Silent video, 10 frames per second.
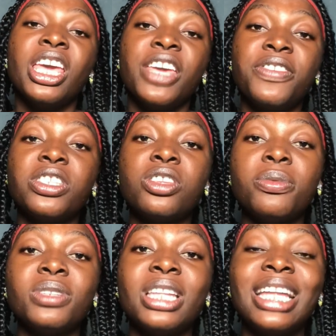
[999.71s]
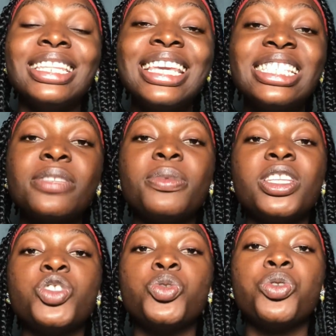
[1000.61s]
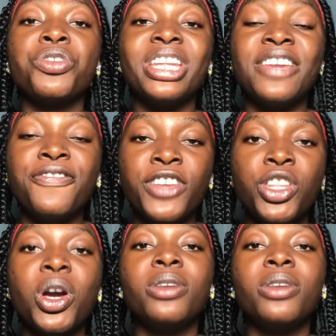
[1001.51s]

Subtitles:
If it's something that needs me to create a video,